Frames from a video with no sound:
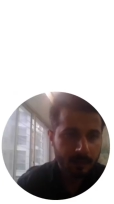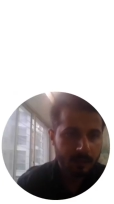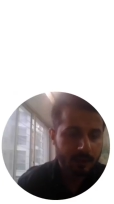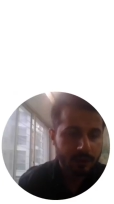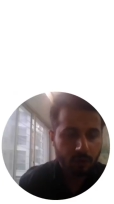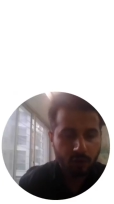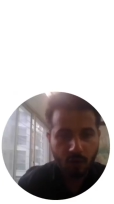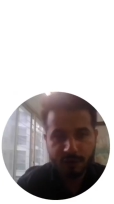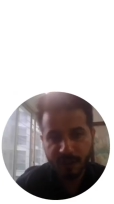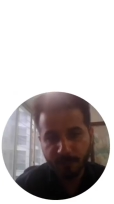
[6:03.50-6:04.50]
Coxa
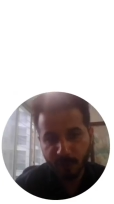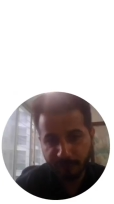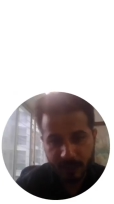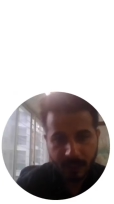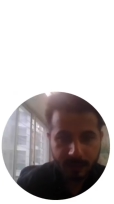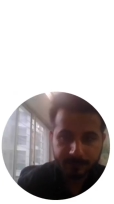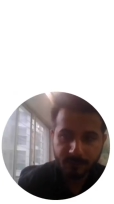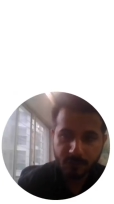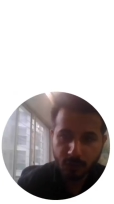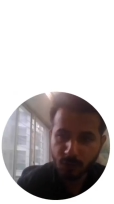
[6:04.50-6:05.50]
profunda. So
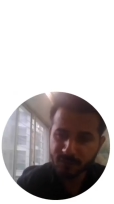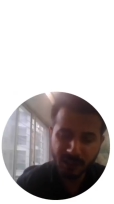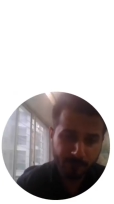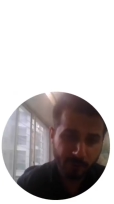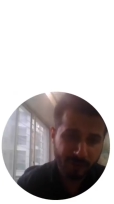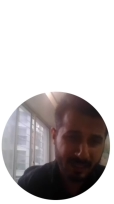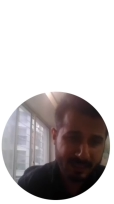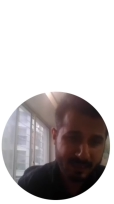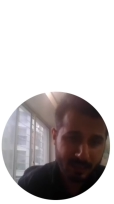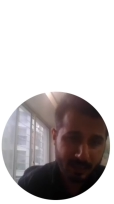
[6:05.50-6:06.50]
coxa profunda is a
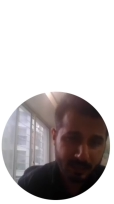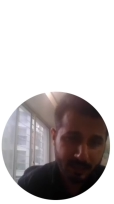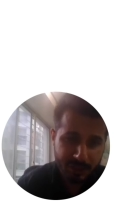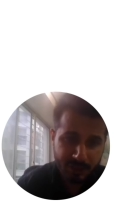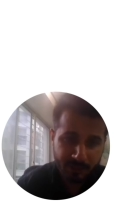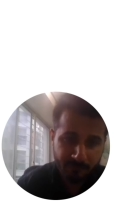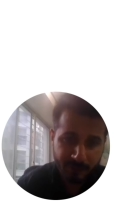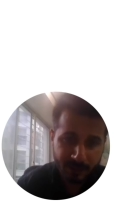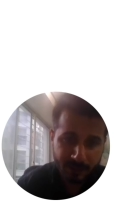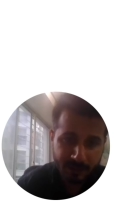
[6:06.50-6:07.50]
condition where
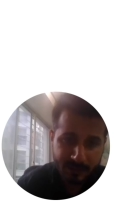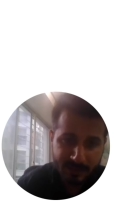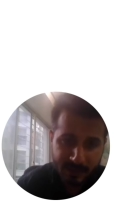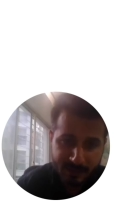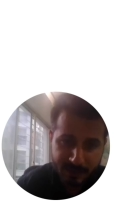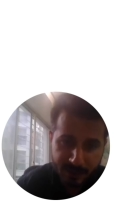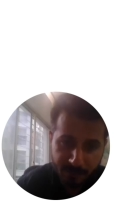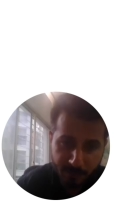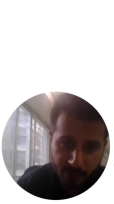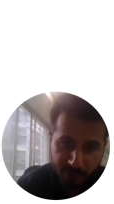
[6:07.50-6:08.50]
this acetabular
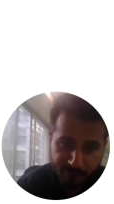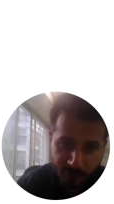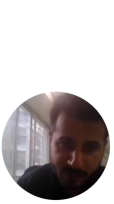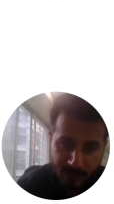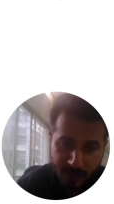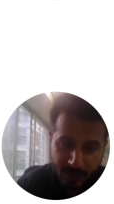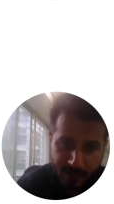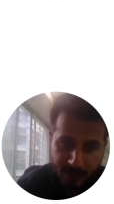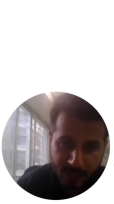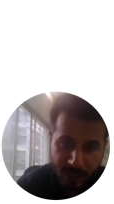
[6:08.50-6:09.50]
fossa line
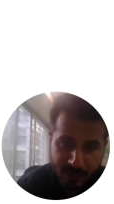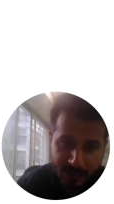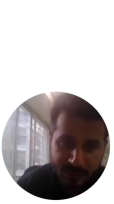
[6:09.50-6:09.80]
lies